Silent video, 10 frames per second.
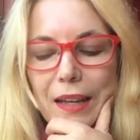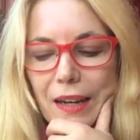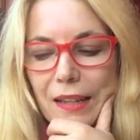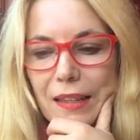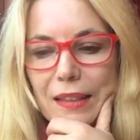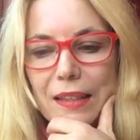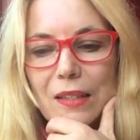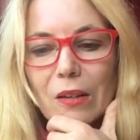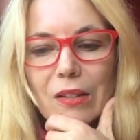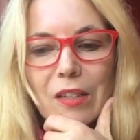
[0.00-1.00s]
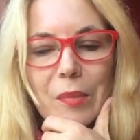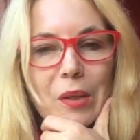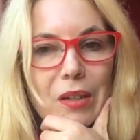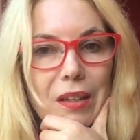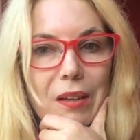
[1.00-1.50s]
And I think there's lots of
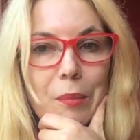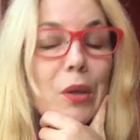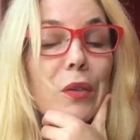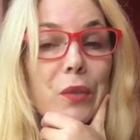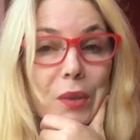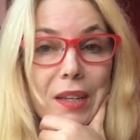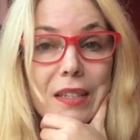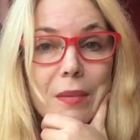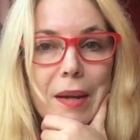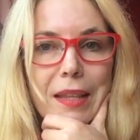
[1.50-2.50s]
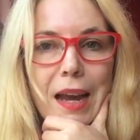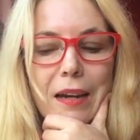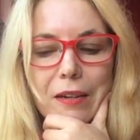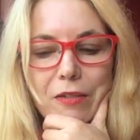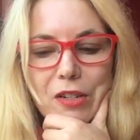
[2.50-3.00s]
beautiful things about the
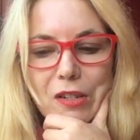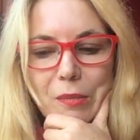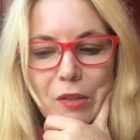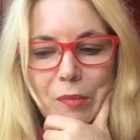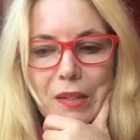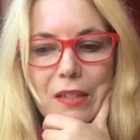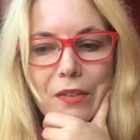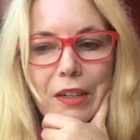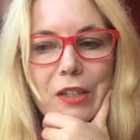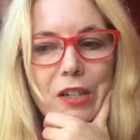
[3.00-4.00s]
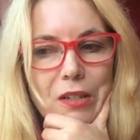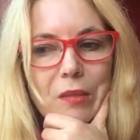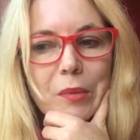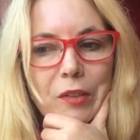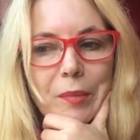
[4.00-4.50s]
Hare Krishna movement. It's a very
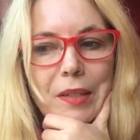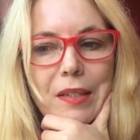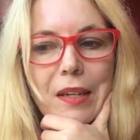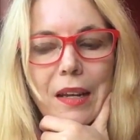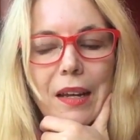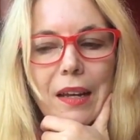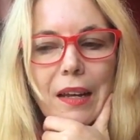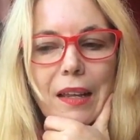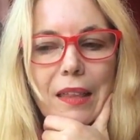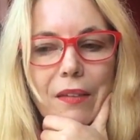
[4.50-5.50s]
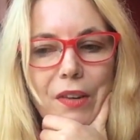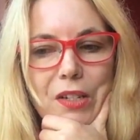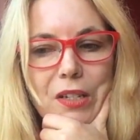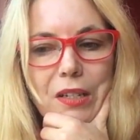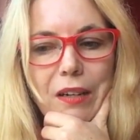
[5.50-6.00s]
gentle movement. They're
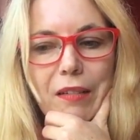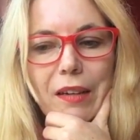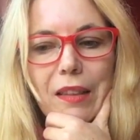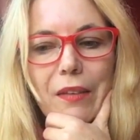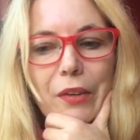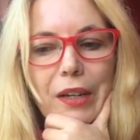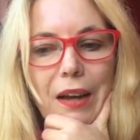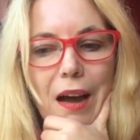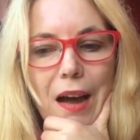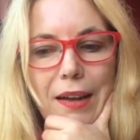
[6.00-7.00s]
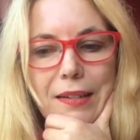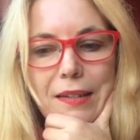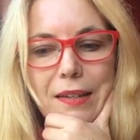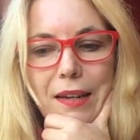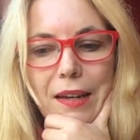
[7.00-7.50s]
vegetarian. They're very
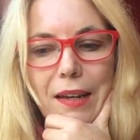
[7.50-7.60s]
kind.